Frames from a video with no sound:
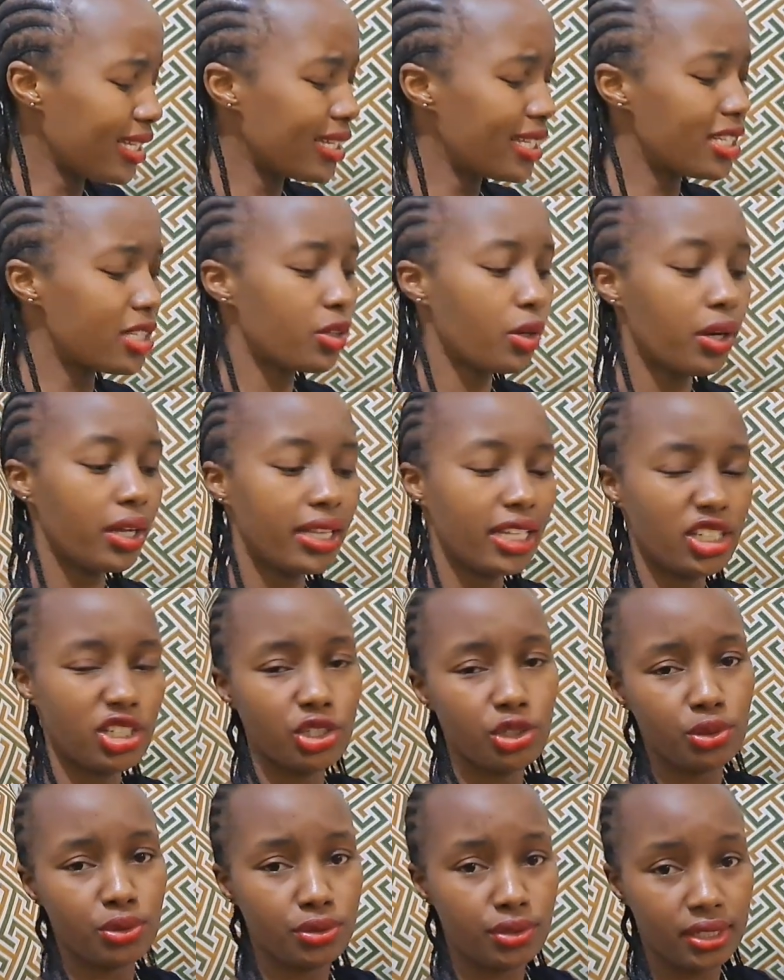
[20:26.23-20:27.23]
This oil that
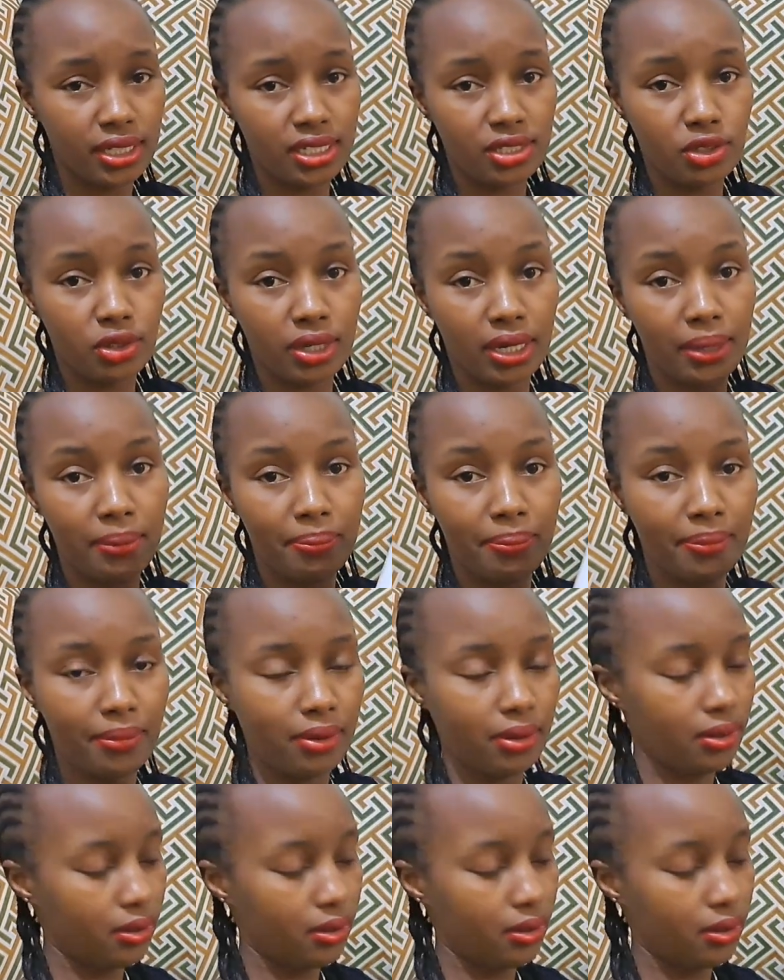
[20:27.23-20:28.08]
she uses on a